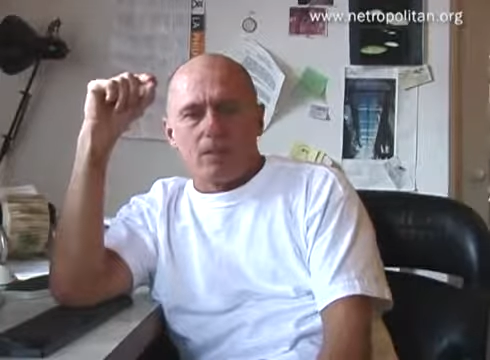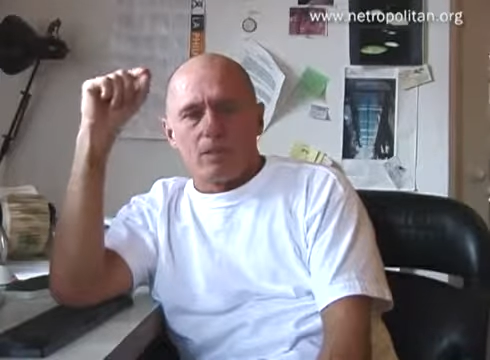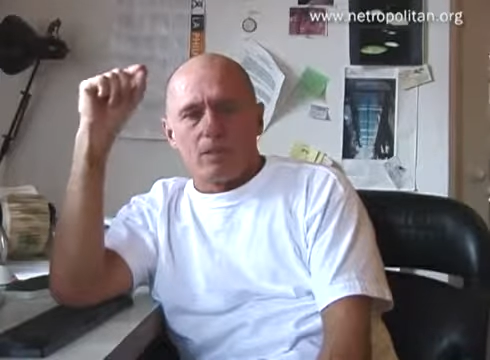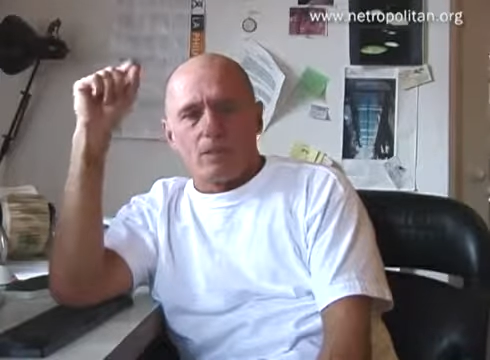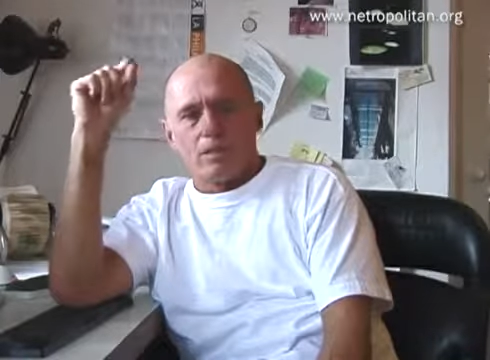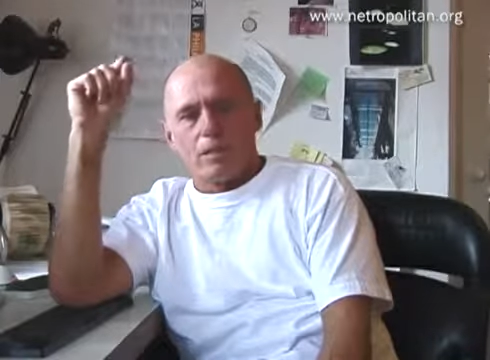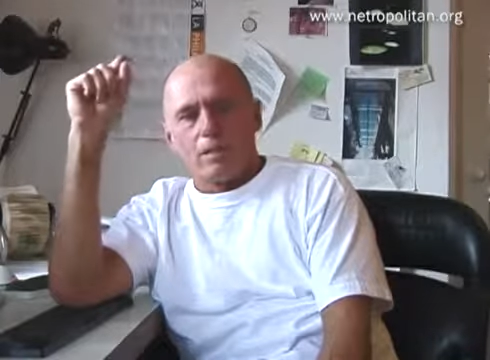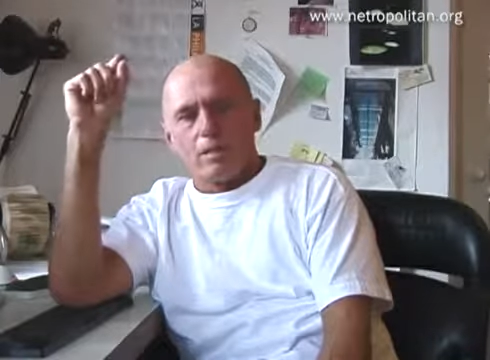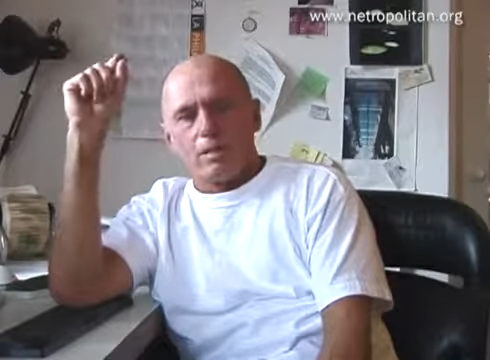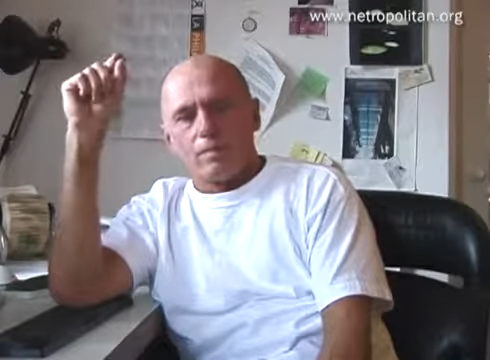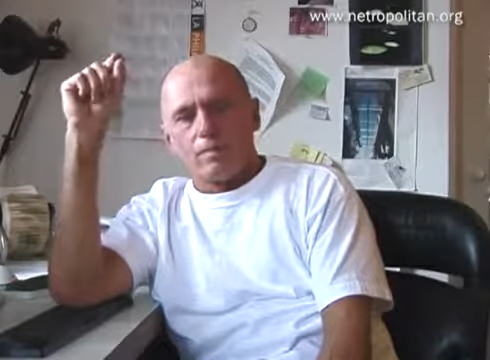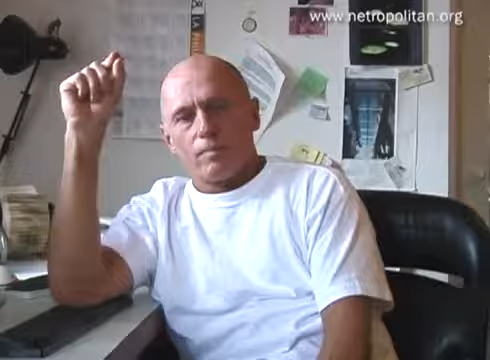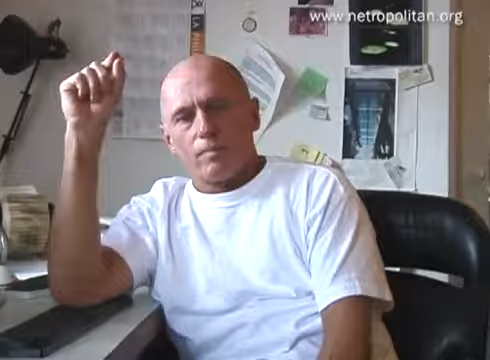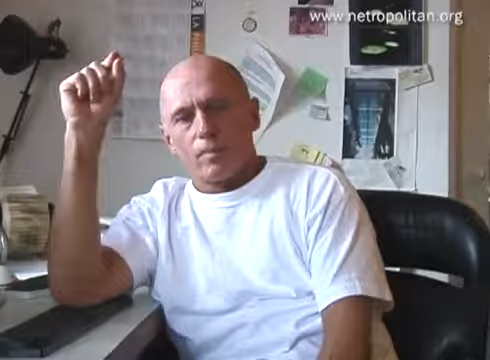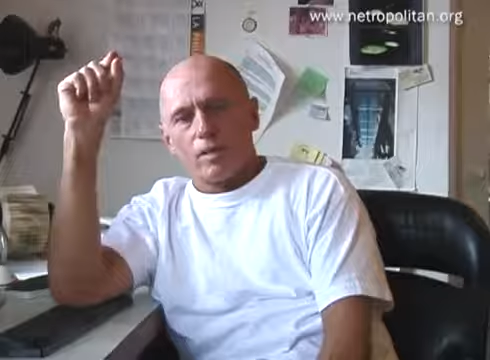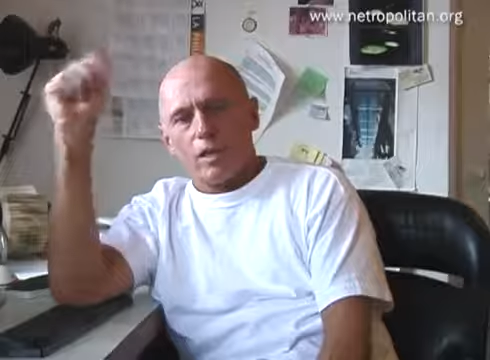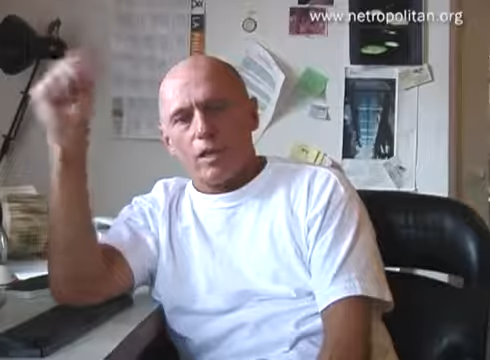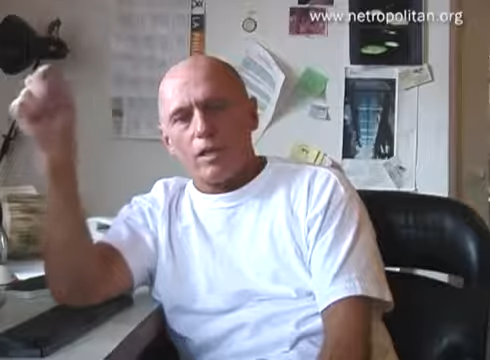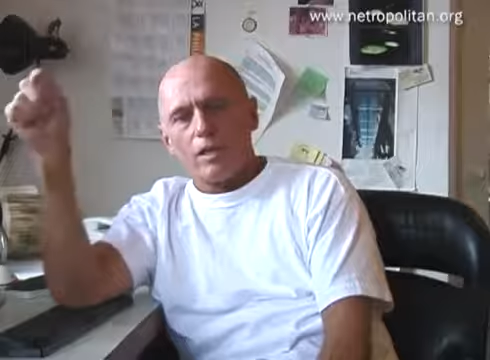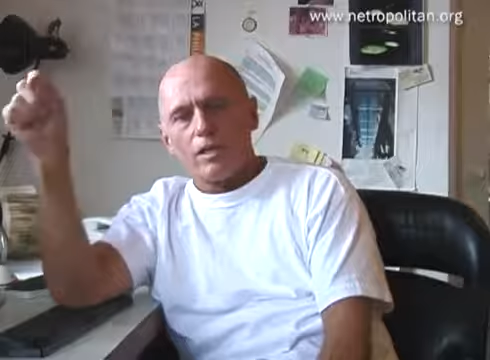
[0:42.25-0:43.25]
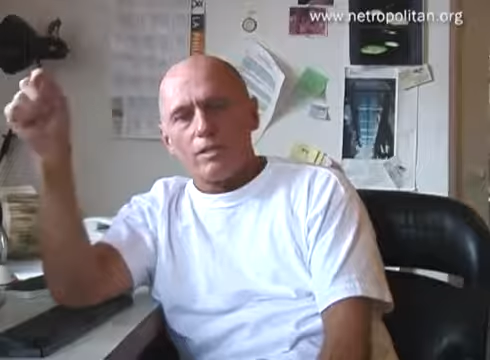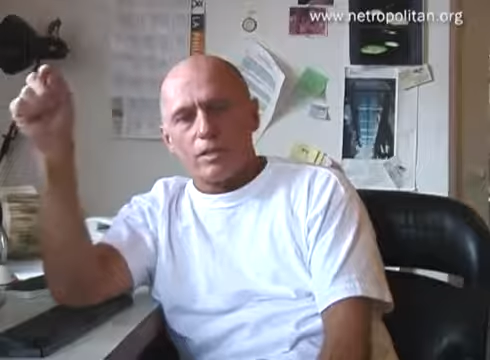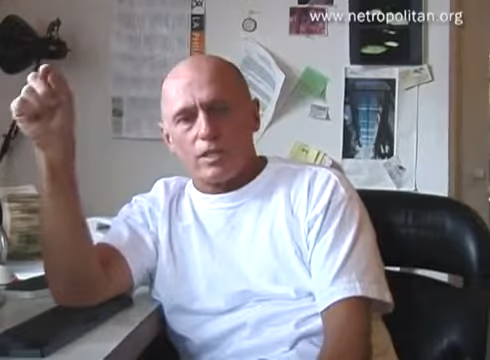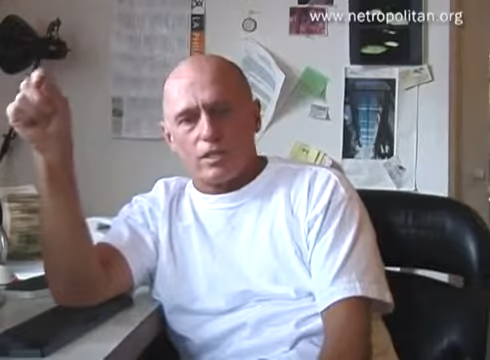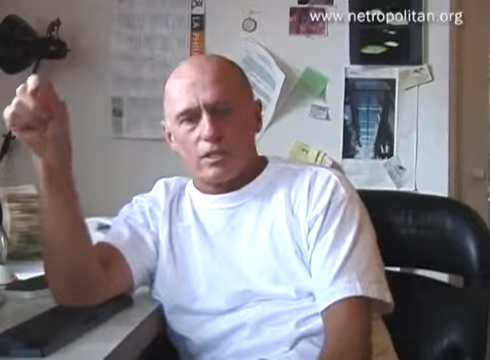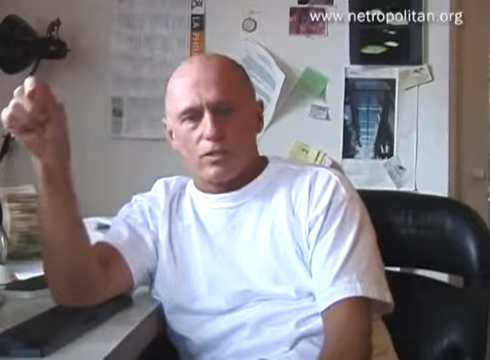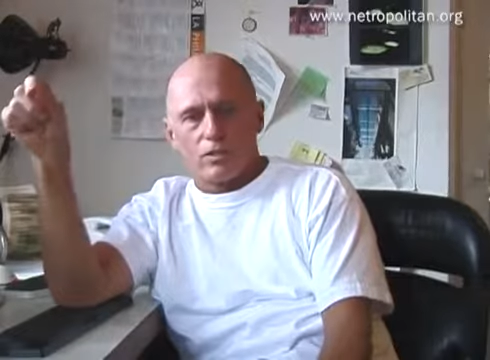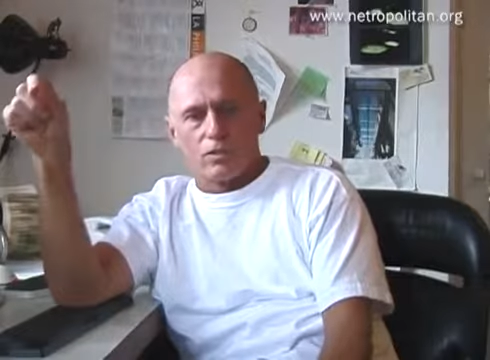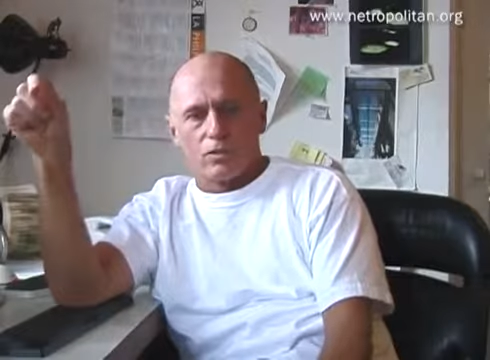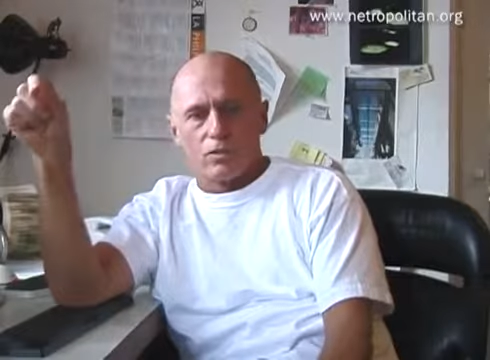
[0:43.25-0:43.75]
the
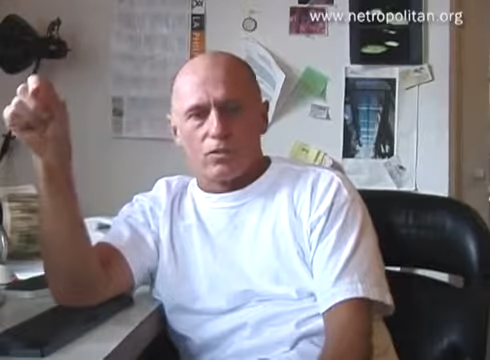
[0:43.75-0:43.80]
architecture